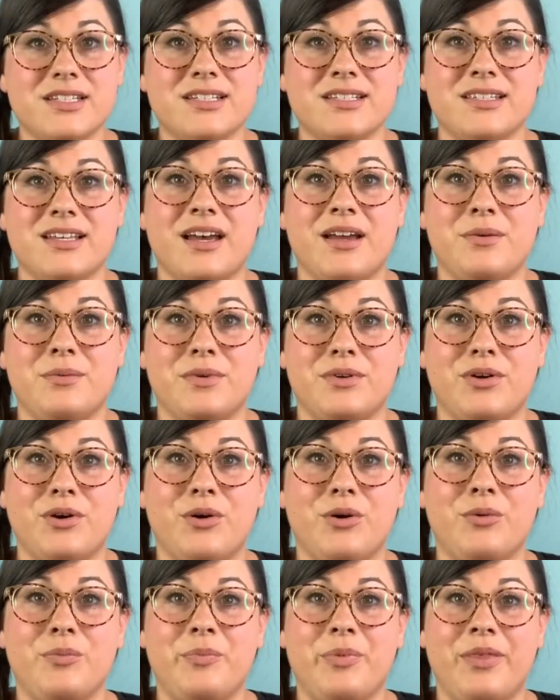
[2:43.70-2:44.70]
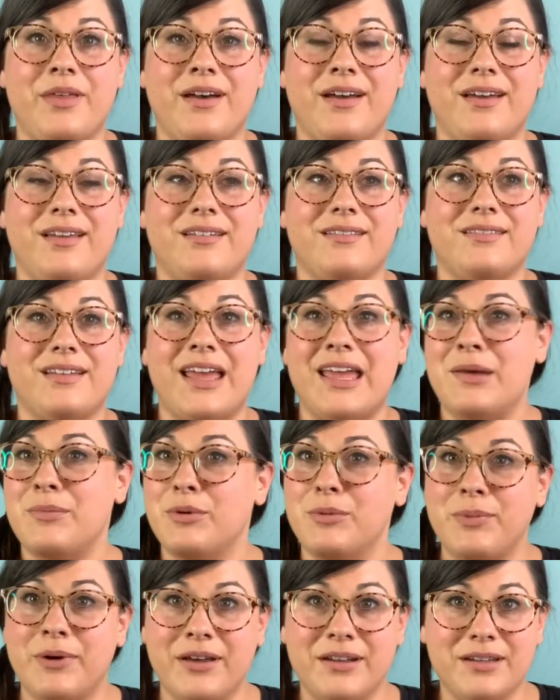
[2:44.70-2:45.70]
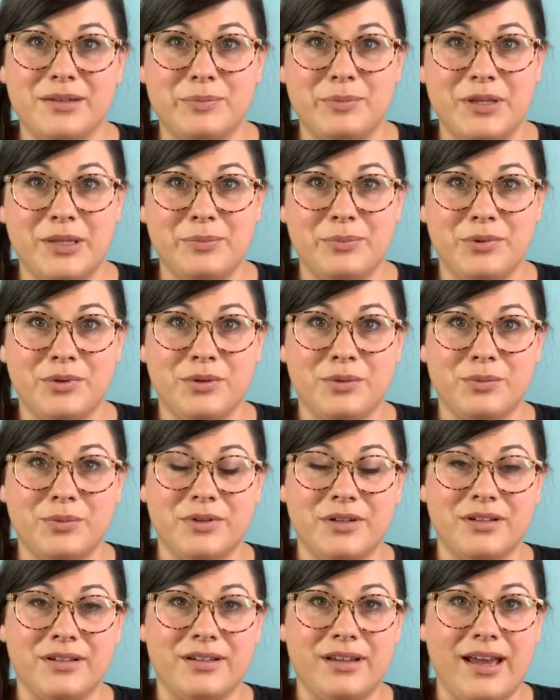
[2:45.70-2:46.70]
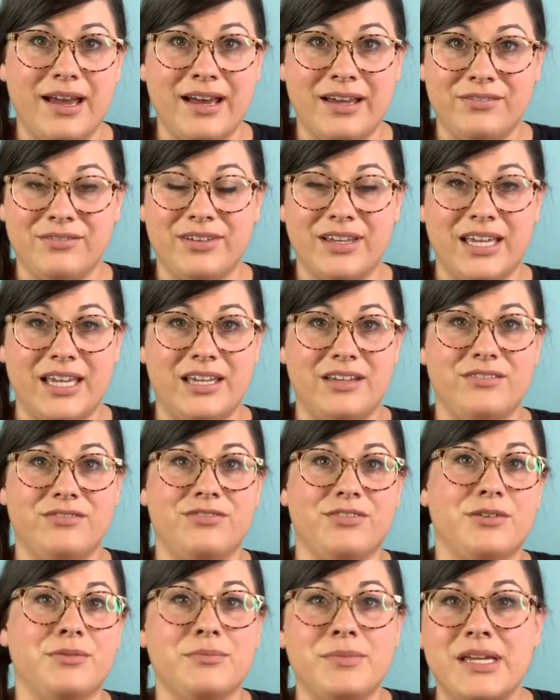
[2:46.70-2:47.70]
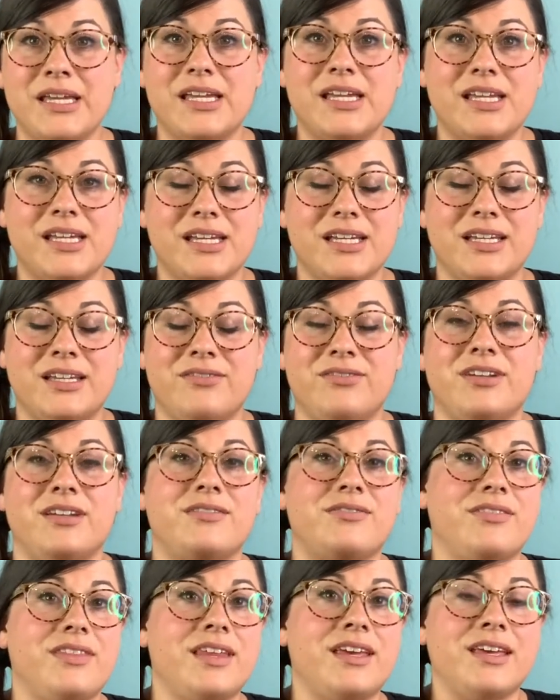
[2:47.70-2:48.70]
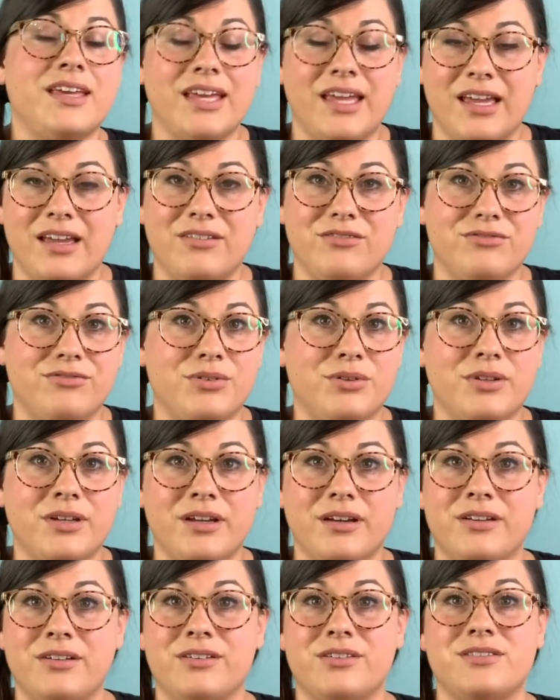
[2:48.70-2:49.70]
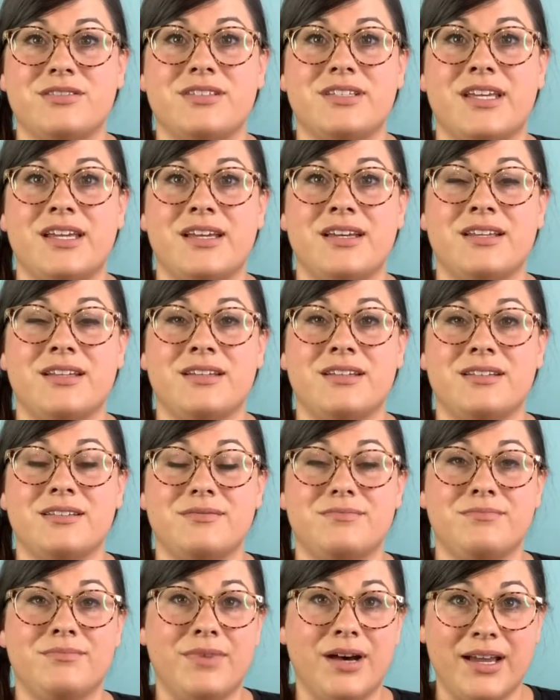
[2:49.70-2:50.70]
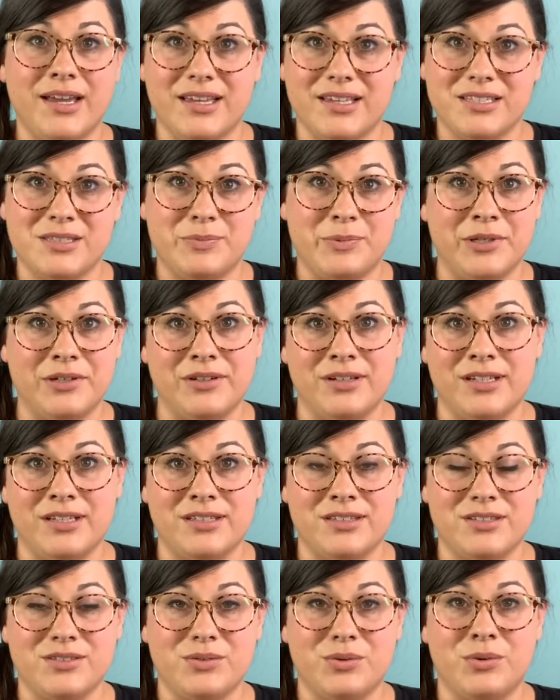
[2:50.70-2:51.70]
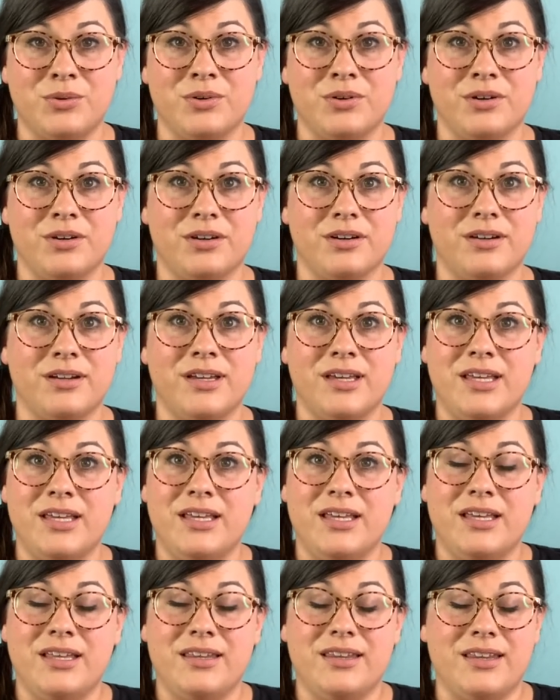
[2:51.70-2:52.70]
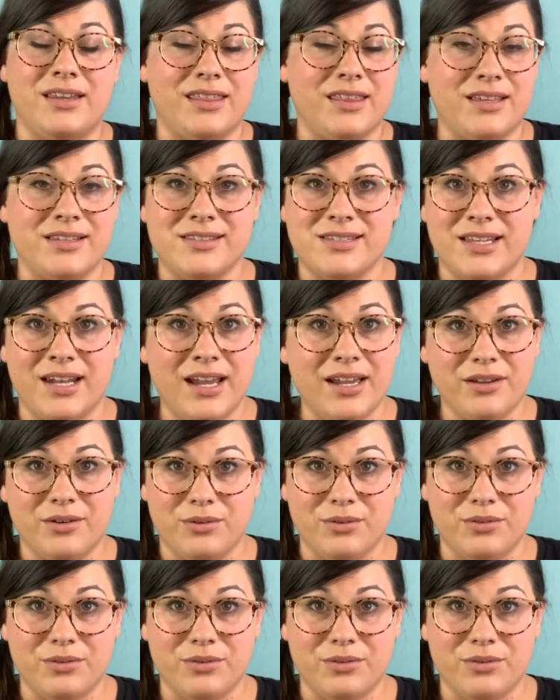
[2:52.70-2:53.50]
as I would hope that able bodied people would advocate for me, even if they can't fully understand my experience or the things that I go